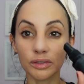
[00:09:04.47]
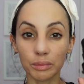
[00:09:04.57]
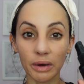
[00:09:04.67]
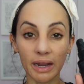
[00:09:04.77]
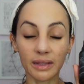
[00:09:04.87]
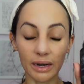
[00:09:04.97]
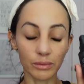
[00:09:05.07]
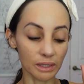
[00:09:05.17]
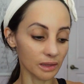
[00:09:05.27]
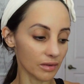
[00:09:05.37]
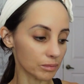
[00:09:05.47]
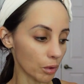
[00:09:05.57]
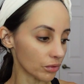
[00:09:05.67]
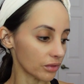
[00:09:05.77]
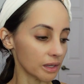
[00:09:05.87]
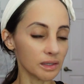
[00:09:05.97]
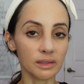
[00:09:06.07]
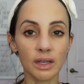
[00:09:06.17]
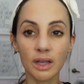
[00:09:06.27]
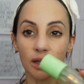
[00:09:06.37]
spray that I really love, both of
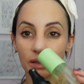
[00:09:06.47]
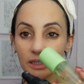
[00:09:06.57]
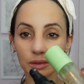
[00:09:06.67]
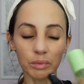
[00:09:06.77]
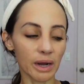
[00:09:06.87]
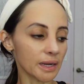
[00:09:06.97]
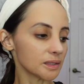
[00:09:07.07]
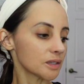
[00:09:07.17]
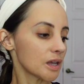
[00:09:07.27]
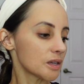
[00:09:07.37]
these sprays.